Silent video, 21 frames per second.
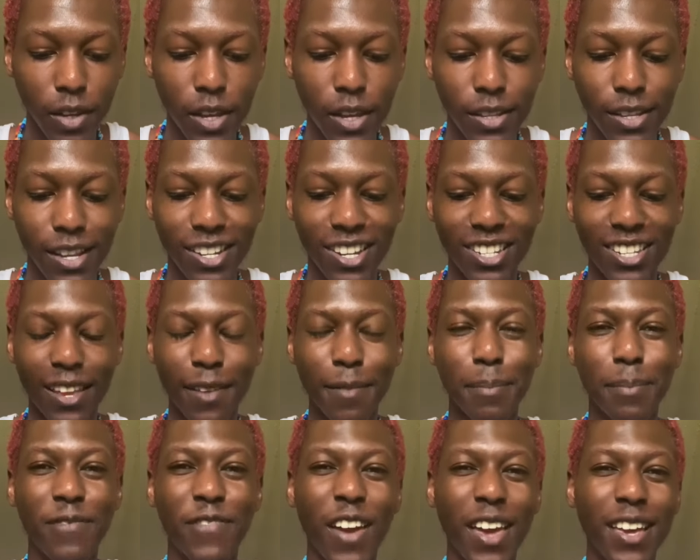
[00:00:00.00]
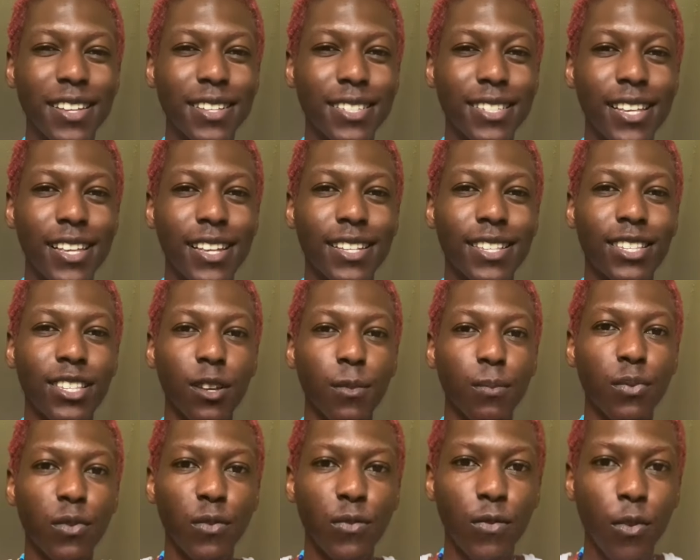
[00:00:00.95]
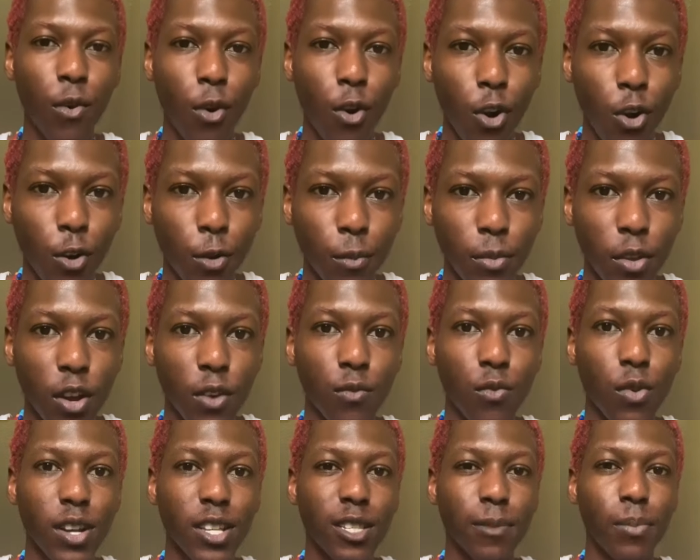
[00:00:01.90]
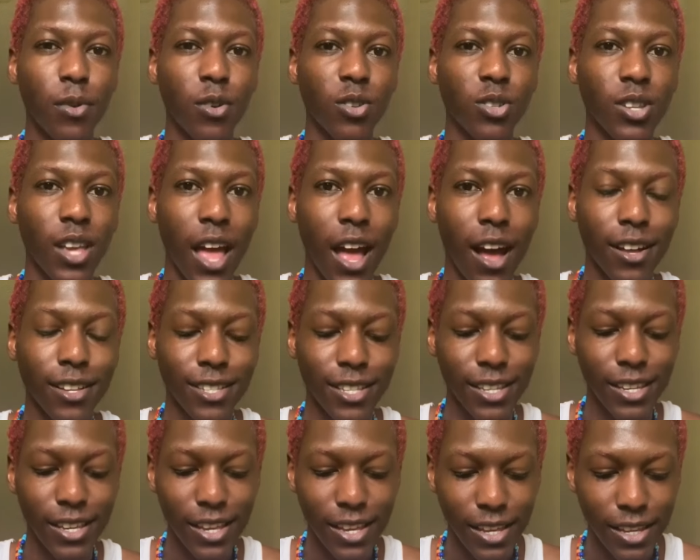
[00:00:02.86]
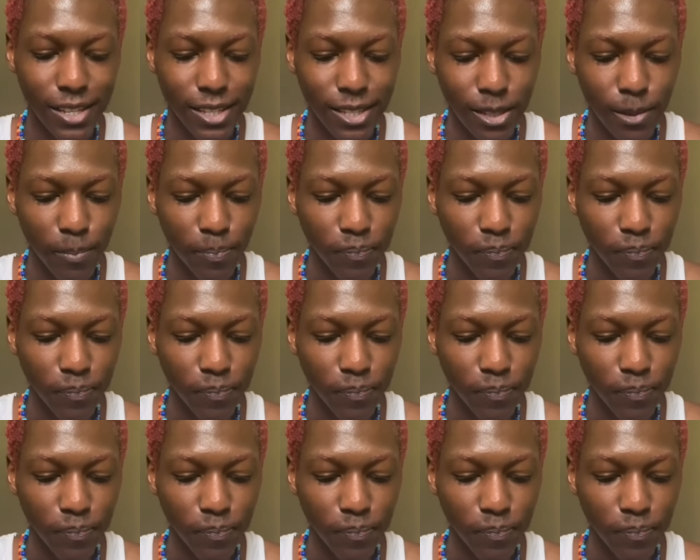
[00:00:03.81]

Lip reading: That's just a basic, simple form of what spirituality is.